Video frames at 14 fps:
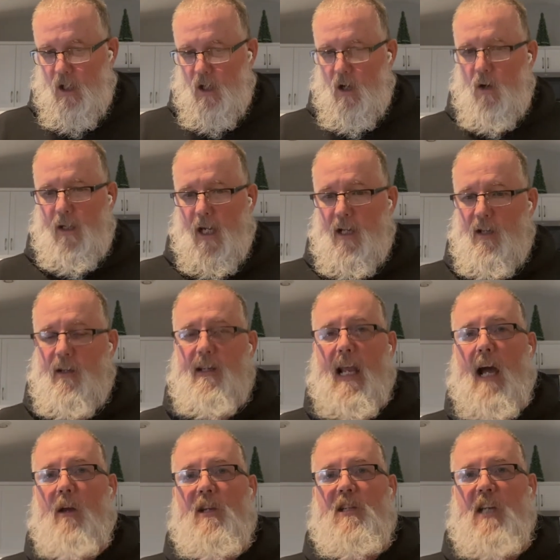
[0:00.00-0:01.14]
Okay,
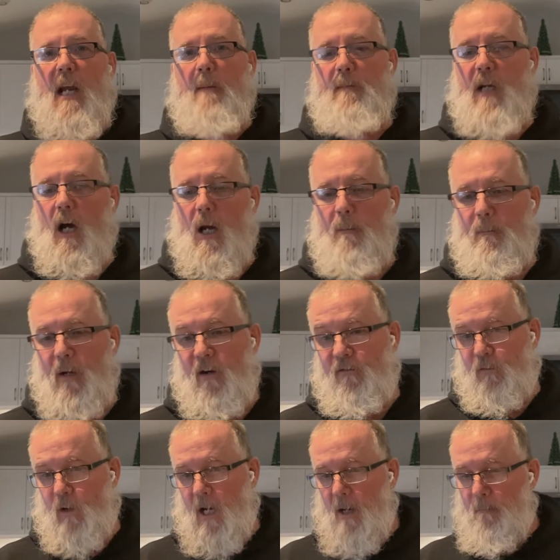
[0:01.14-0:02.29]
now the same time
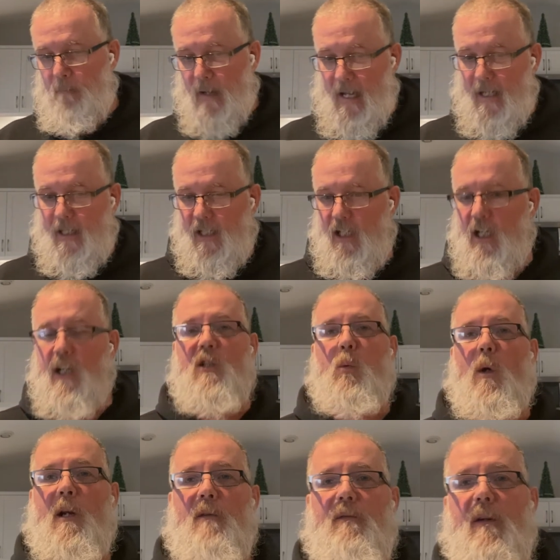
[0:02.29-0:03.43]
frame back in
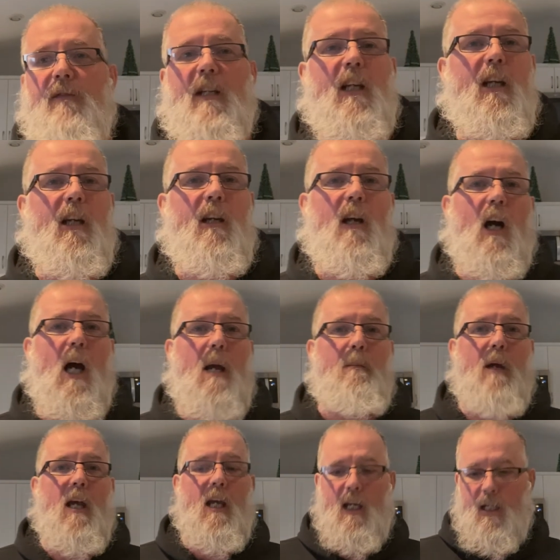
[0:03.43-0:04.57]
2015, I
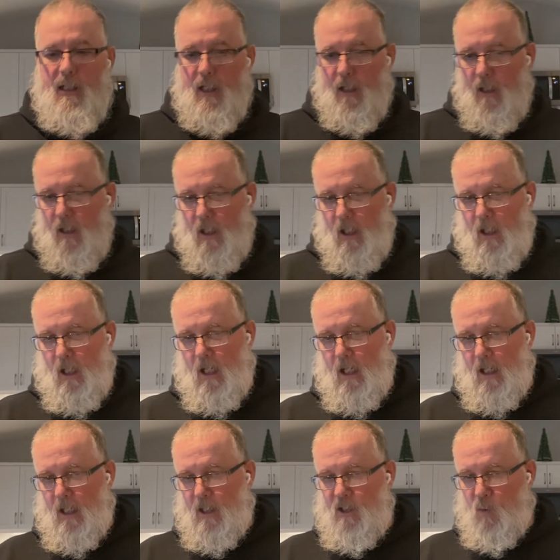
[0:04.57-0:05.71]
made
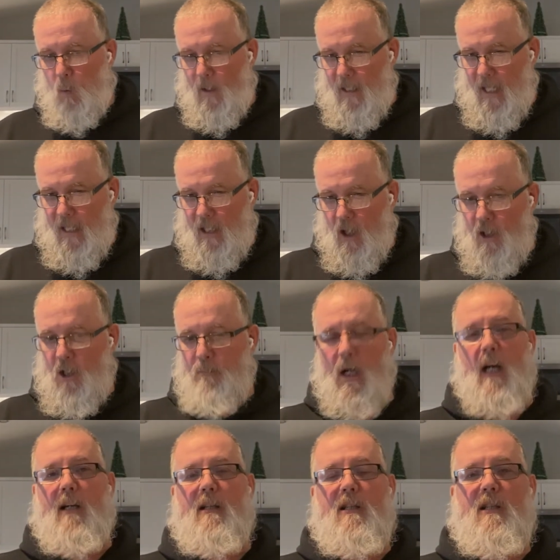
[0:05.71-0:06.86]
2,800
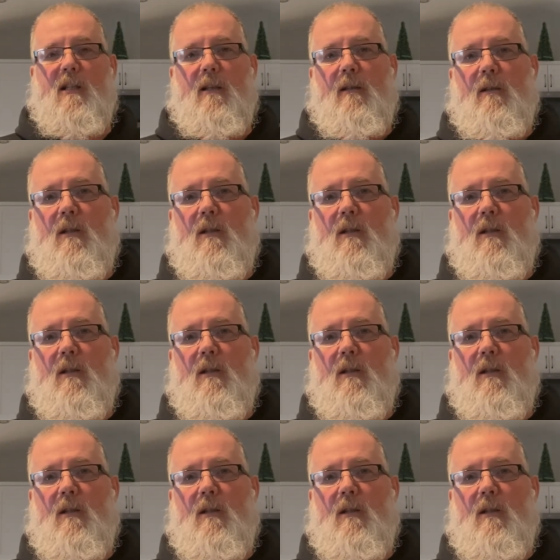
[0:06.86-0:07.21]
bucks.